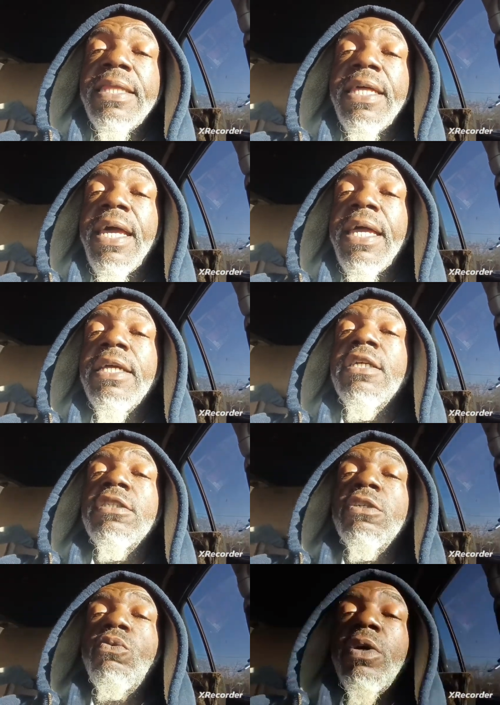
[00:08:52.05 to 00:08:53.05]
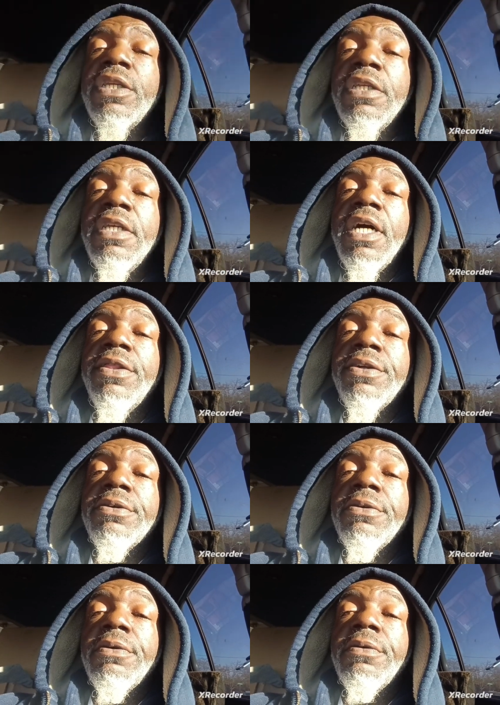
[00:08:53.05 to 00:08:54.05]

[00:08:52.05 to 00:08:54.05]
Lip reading: that to one another.